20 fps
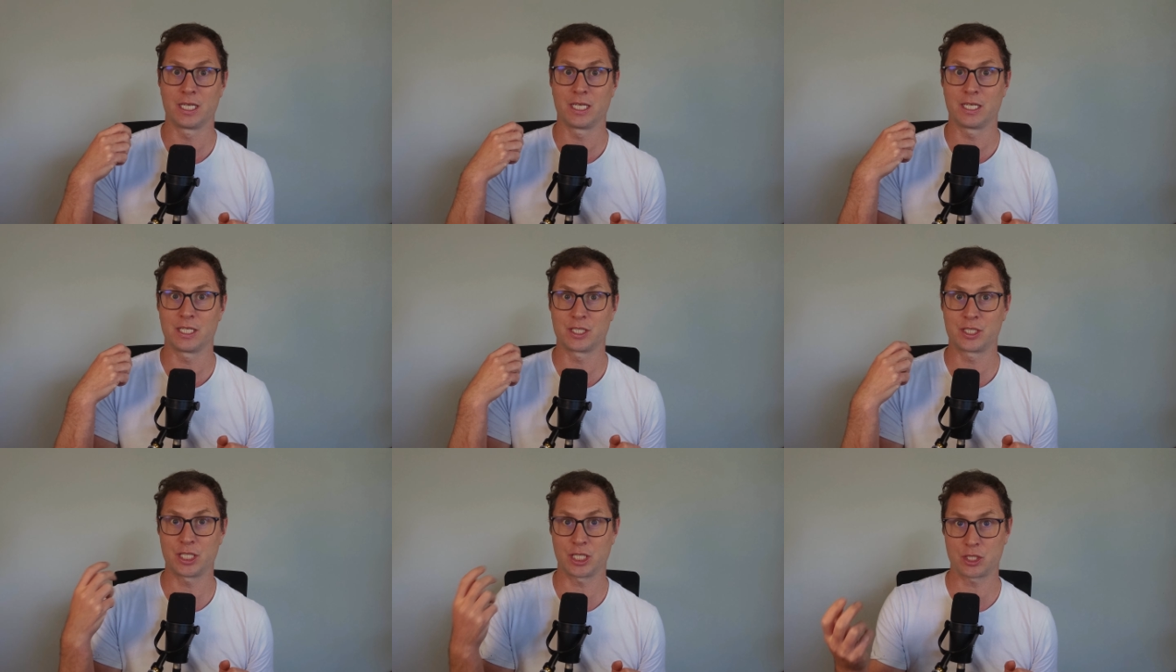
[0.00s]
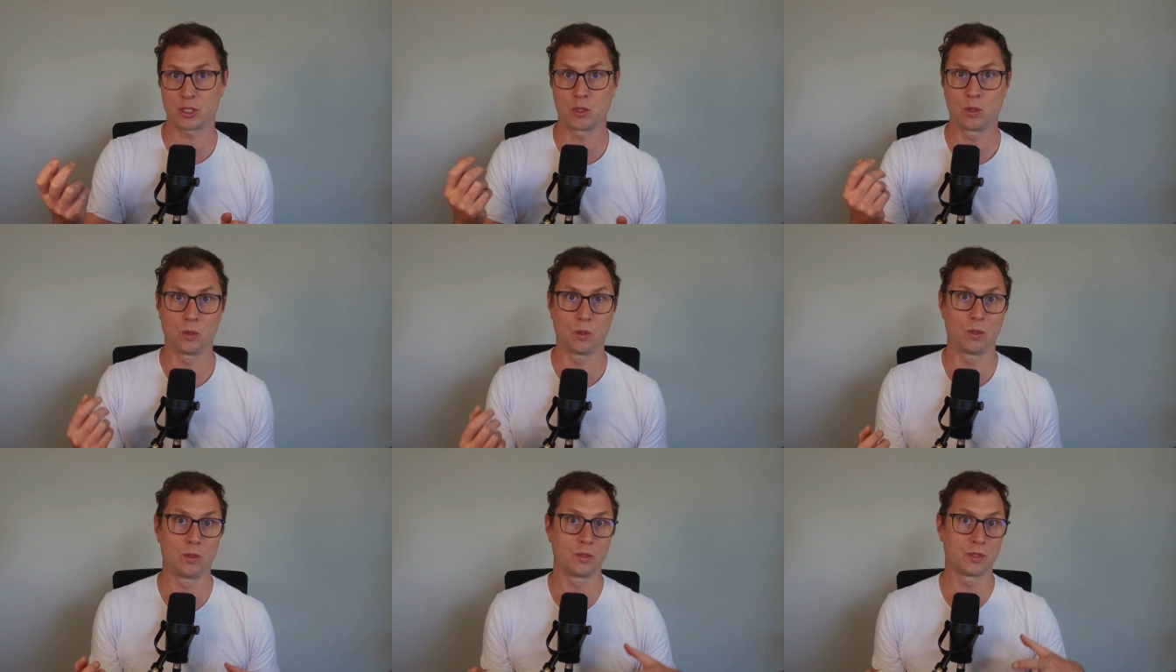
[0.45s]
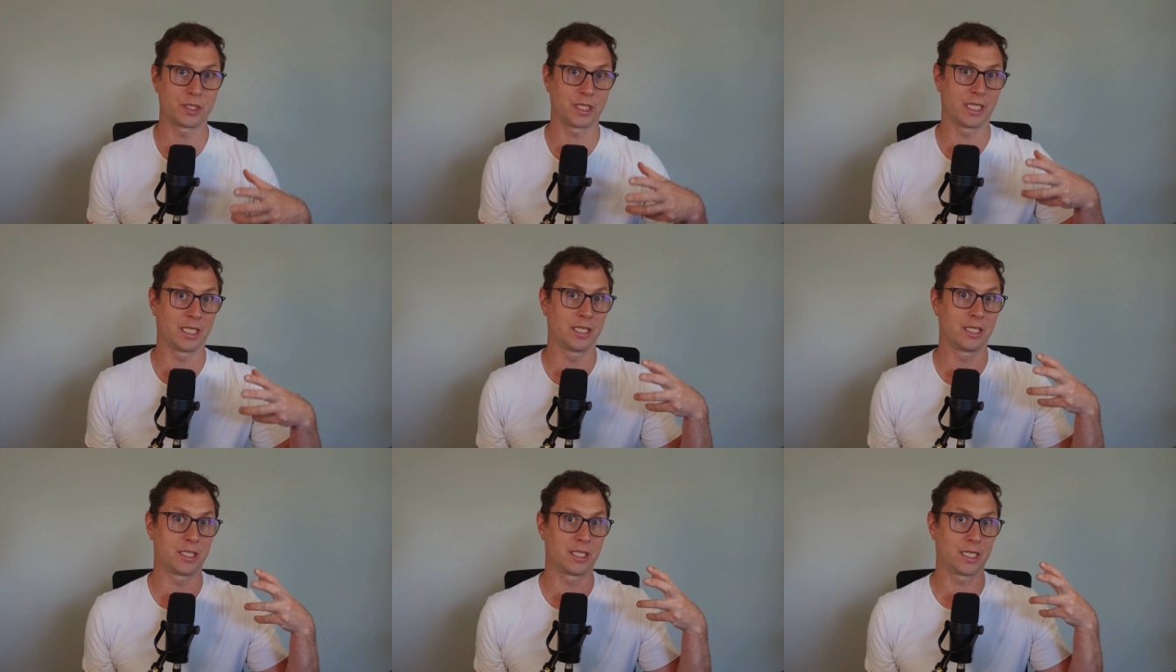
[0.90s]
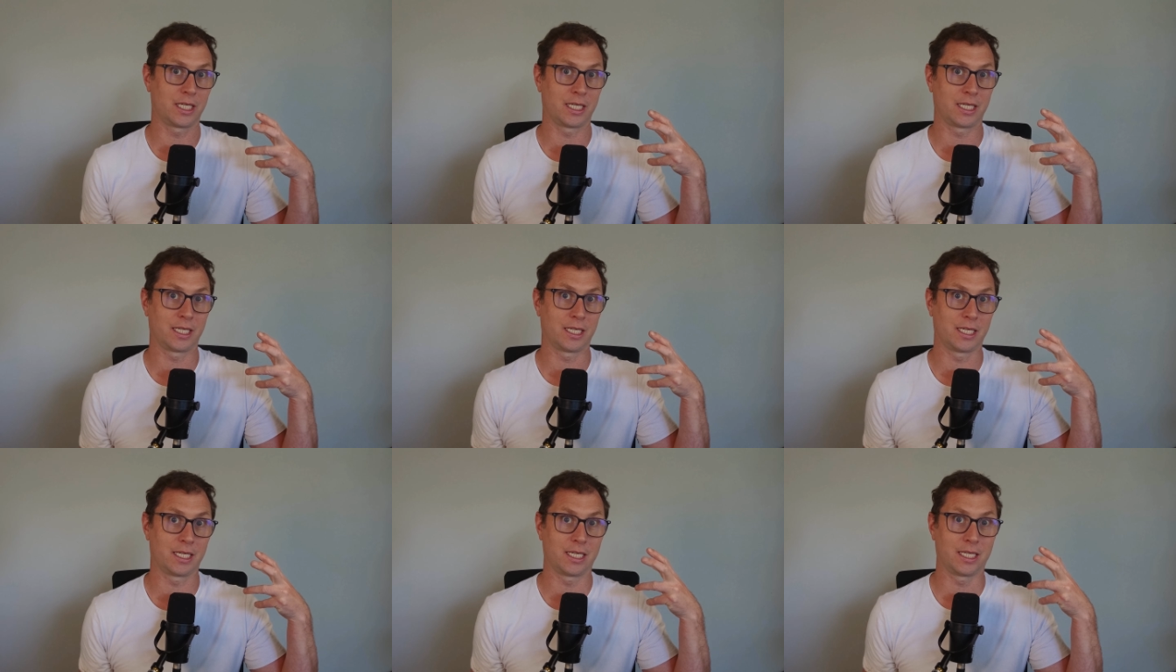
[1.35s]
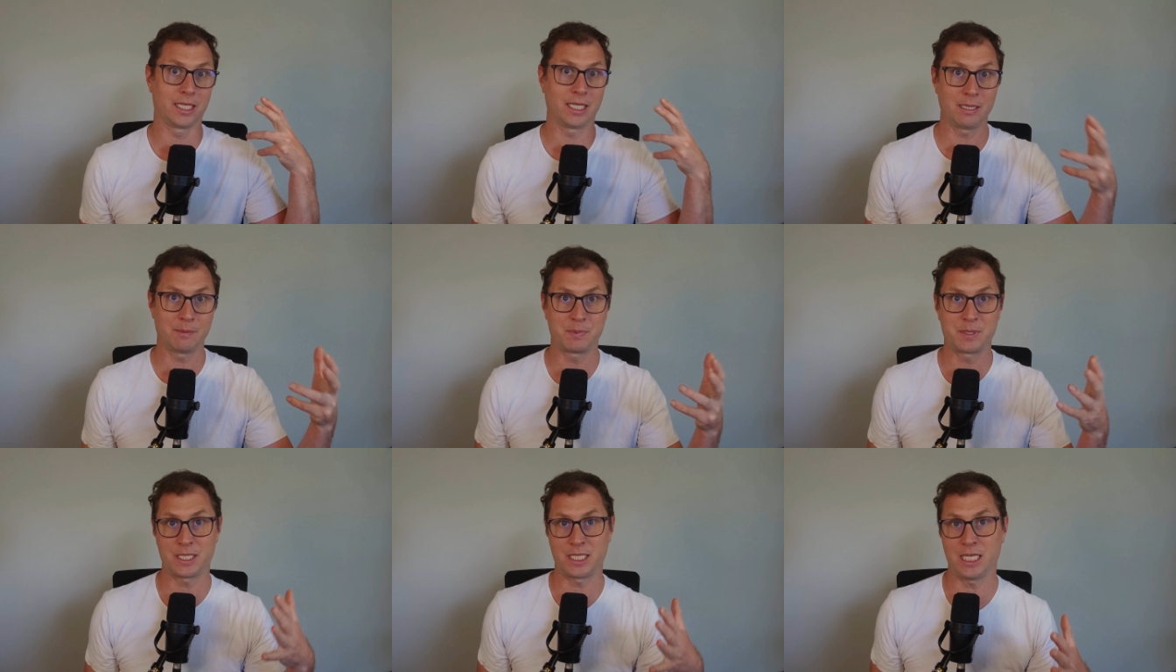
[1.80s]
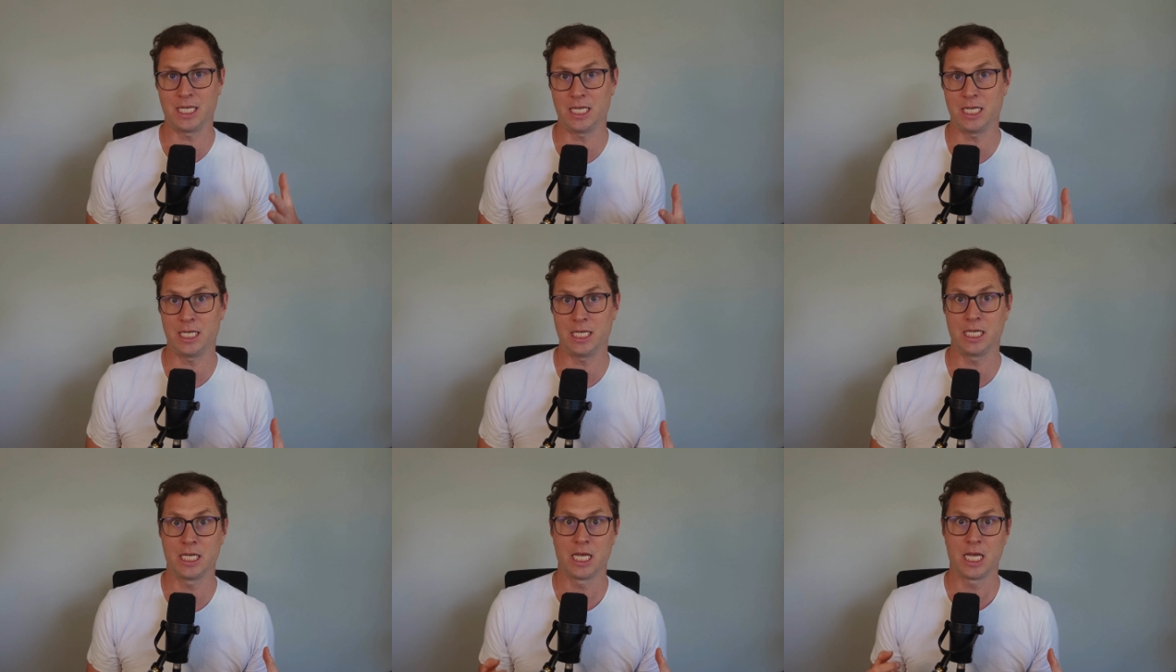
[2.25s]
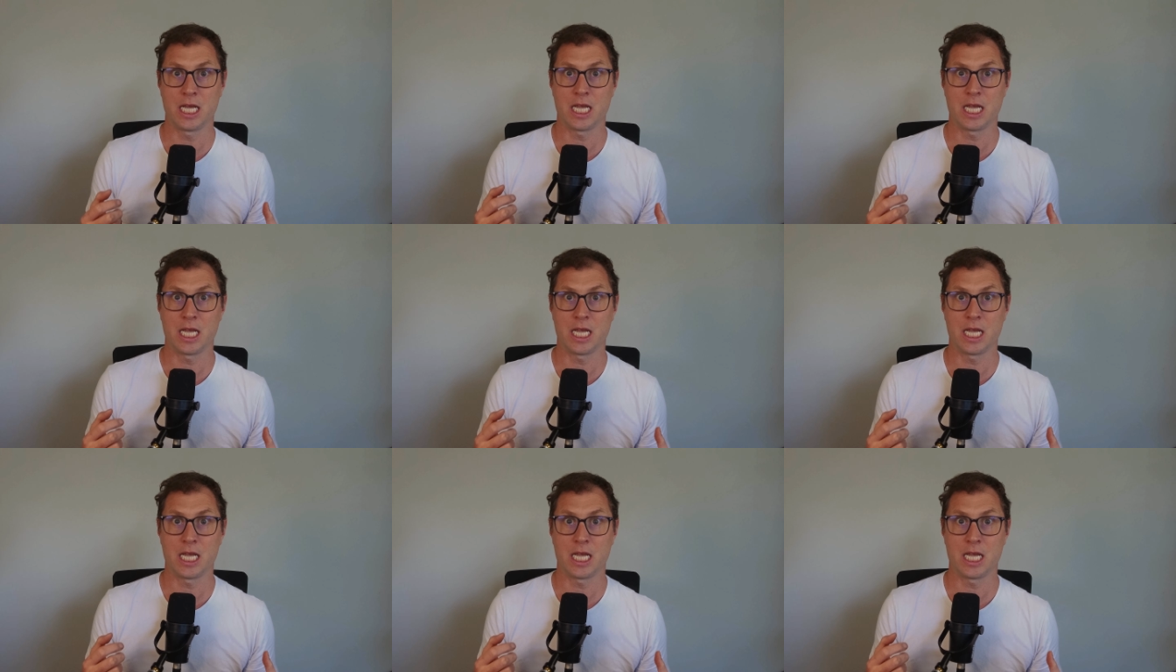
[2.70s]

syscalls and uh, libc.